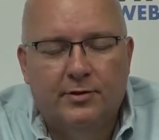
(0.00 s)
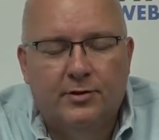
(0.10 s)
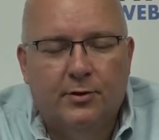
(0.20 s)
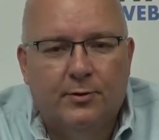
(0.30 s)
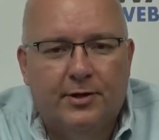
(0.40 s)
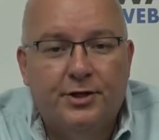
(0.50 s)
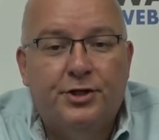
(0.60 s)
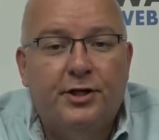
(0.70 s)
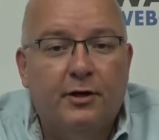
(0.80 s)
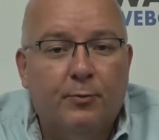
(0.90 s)
And so
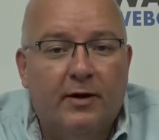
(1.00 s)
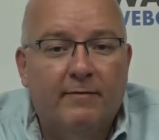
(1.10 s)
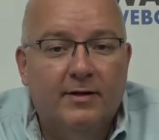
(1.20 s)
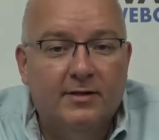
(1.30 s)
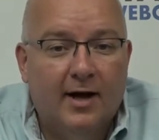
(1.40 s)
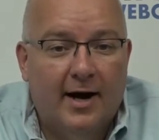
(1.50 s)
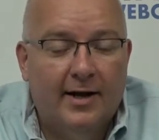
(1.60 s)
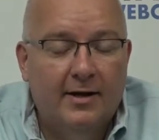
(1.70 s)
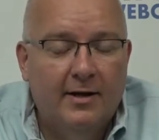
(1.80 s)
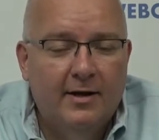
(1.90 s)
this year we have decided